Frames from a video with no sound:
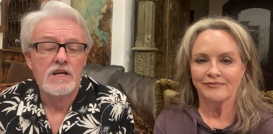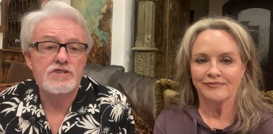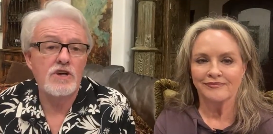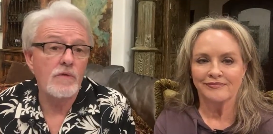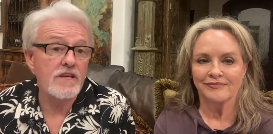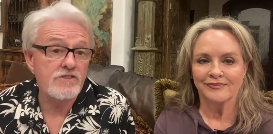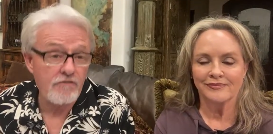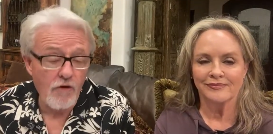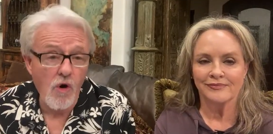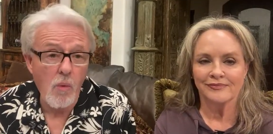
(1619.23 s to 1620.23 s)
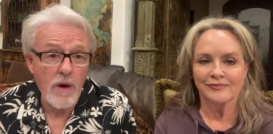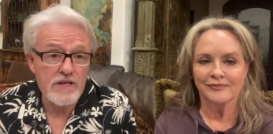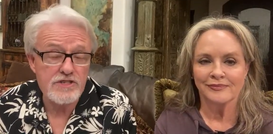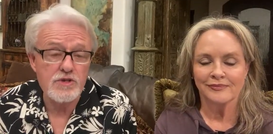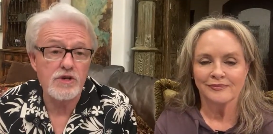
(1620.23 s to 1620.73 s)
Speaker 1: So there's four
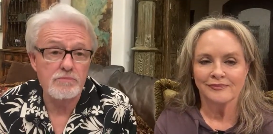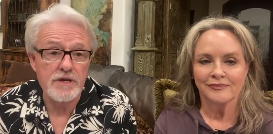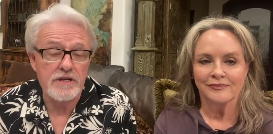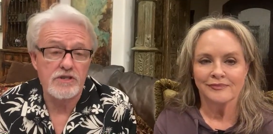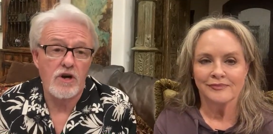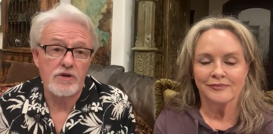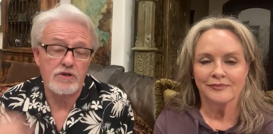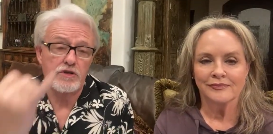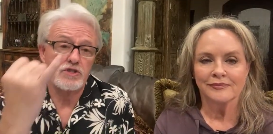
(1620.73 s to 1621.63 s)
ways you can breed a dog. You can